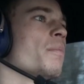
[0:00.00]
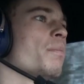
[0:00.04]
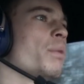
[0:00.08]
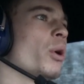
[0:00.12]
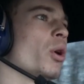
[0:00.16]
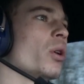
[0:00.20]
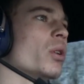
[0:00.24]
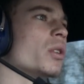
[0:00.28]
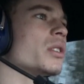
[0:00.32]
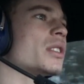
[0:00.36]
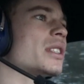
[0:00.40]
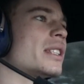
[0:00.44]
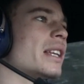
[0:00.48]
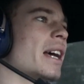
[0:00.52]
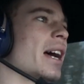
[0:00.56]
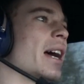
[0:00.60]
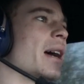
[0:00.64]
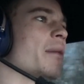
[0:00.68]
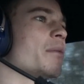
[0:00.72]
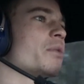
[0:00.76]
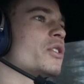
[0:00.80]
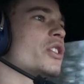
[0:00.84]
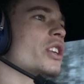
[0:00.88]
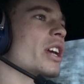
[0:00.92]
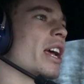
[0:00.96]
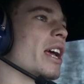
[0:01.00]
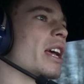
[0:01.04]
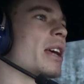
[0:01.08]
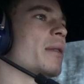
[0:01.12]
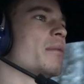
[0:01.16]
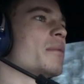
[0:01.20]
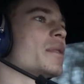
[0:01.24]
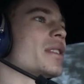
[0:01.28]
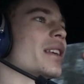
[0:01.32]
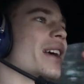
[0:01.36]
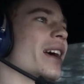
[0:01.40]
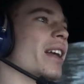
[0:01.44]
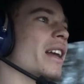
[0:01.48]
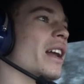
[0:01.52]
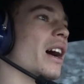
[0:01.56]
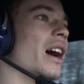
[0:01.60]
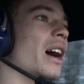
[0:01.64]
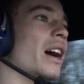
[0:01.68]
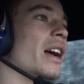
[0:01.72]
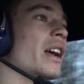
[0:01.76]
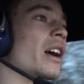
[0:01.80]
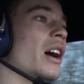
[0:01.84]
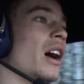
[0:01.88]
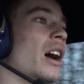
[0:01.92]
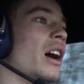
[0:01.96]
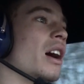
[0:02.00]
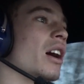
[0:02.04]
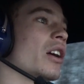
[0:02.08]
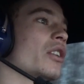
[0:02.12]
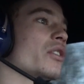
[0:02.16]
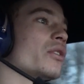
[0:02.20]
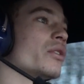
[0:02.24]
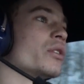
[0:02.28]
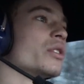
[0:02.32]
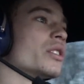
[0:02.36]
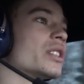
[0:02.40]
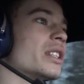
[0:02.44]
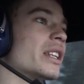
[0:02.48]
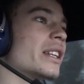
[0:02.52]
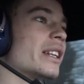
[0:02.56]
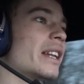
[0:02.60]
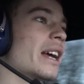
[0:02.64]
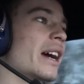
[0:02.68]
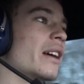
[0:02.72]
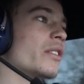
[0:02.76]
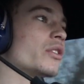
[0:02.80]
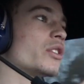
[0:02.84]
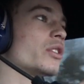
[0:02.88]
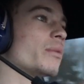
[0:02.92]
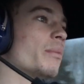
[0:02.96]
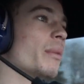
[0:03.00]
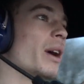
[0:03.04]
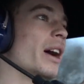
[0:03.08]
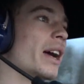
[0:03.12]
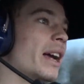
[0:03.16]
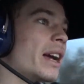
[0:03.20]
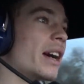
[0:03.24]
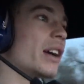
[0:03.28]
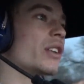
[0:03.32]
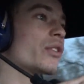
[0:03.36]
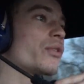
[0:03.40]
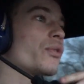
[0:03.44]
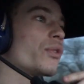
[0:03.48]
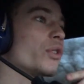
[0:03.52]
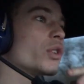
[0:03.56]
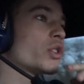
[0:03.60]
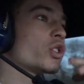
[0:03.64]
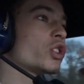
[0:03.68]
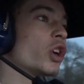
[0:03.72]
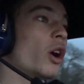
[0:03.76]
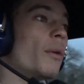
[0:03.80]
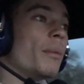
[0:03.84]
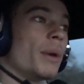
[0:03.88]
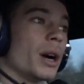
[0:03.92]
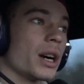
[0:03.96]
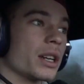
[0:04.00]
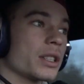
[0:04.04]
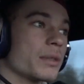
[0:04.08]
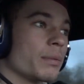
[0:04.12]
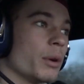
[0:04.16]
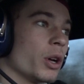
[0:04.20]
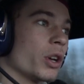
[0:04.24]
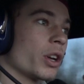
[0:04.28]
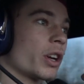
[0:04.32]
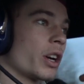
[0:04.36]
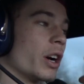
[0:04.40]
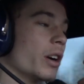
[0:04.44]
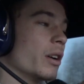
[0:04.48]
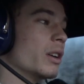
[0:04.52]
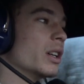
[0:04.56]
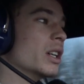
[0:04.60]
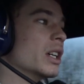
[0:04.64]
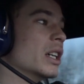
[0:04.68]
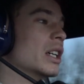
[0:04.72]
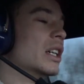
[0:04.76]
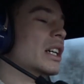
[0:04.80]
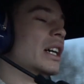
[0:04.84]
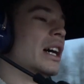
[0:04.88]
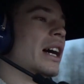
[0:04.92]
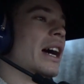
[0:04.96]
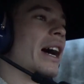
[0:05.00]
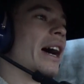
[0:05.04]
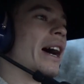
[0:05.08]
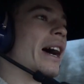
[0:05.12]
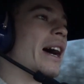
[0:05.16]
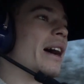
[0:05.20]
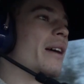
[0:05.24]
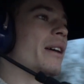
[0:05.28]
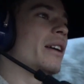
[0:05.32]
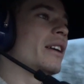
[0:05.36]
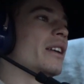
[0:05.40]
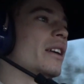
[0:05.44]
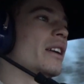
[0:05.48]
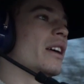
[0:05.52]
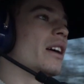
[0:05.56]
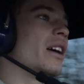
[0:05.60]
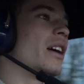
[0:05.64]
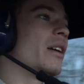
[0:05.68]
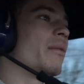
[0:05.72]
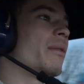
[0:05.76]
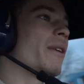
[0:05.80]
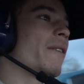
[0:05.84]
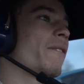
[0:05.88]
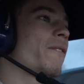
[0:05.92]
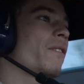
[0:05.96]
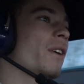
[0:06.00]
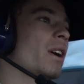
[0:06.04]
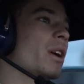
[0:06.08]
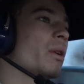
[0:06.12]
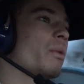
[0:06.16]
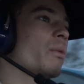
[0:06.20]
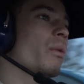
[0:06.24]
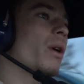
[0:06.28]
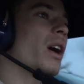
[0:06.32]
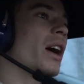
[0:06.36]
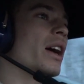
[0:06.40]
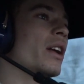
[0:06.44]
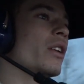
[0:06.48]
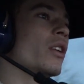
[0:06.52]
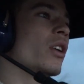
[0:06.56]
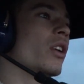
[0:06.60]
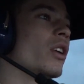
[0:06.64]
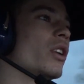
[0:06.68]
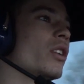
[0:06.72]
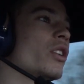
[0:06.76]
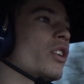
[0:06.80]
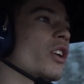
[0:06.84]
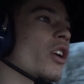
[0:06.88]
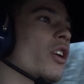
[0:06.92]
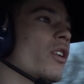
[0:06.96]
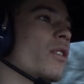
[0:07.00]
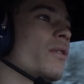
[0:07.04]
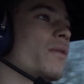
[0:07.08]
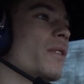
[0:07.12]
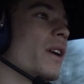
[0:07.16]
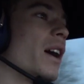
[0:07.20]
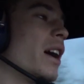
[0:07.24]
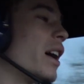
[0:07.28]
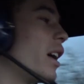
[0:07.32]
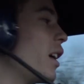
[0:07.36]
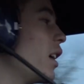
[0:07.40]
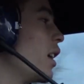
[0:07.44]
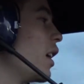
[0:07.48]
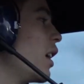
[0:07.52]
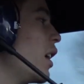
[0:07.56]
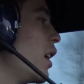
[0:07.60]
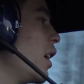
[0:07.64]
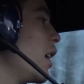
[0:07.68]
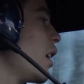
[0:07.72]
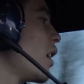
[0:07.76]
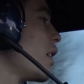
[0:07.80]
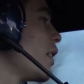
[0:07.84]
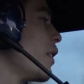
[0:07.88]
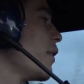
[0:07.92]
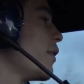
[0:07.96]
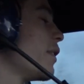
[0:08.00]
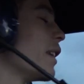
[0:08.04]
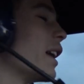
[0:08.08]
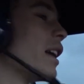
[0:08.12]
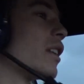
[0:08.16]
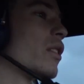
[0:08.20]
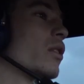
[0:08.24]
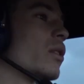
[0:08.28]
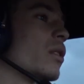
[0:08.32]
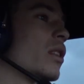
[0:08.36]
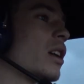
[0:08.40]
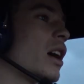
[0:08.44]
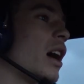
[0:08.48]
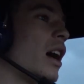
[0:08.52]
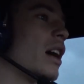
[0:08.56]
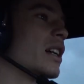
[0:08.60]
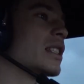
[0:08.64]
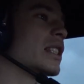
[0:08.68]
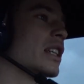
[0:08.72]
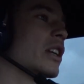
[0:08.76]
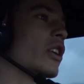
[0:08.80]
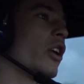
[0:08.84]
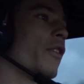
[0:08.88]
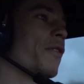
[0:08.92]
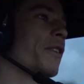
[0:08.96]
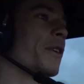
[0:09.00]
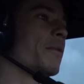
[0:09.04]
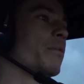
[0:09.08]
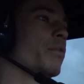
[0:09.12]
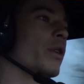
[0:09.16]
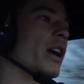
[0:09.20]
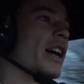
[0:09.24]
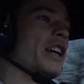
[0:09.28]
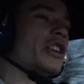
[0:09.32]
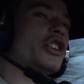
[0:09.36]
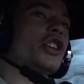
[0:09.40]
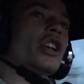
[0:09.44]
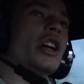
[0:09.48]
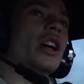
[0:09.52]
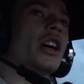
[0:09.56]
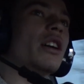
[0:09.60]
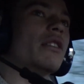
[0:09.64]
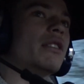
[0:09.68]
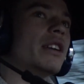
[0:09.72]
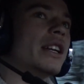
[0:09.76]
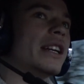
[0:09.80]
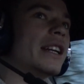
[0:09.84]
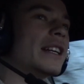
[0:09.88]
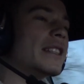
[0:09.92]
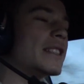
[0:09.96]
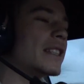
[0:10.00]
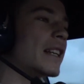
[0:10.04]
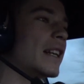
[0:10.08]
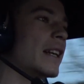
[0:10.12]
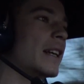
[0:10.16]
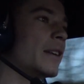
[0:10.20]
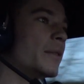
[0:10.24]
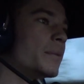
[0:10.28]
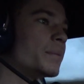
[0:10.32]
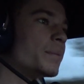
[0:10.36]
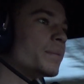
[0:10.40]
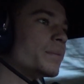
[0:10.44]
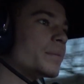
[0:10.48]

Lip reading: Paul, Sam, James and I are cruising down to my house for Top Marks, Monaco. And we figured why not go via an event called Cars and Coffee Brescia in Italy.